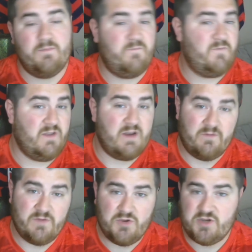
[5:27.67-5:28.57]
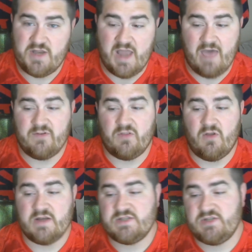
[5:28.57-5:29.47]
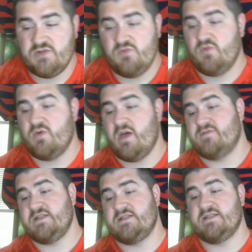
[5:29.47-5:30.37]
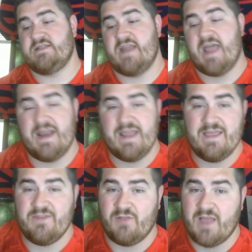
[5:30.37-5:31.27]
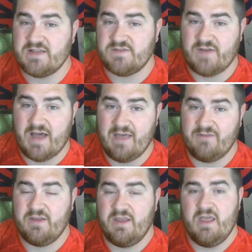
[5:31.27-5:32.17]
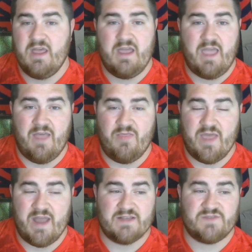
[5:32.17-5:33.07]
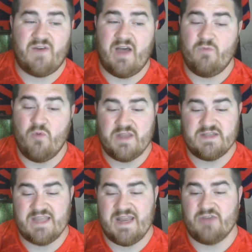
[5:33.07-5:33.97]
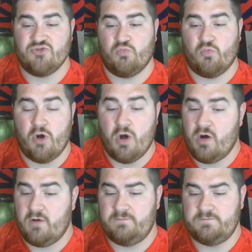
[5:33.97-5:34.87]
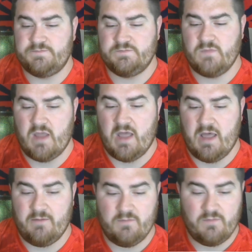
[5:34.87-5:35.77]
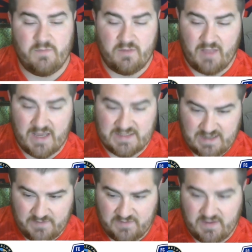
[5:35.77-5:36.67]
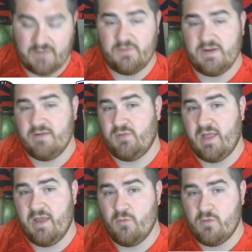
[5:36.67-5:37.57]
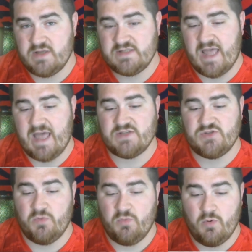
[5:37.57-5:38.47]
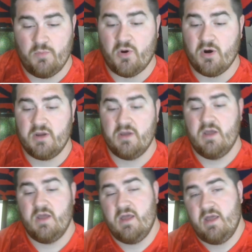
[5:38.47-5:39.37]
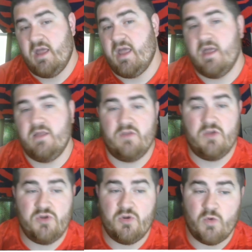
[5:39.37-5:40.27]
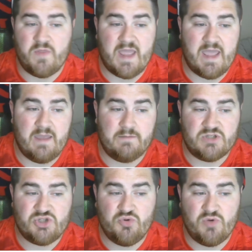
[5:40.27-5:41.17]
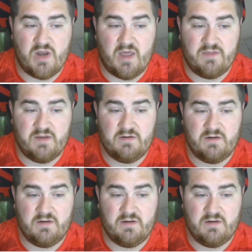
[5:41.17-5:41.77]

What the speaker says: Philadelphia Union haven't lost to FC Cincinnati in their last 5, and that is 5 wins and a draw. The last time that they did play was at Subaru Park, and the Union won that game 2-0.